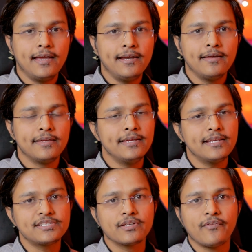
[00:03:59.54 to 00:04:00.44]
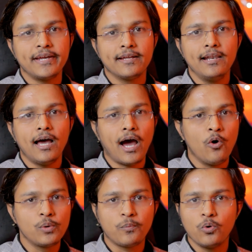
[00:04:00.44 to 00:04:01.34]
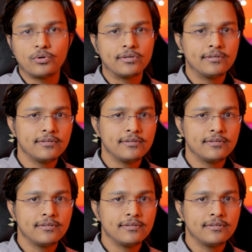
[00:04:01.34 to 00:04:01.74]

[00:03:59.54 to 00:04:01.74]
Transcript: and here is the final output.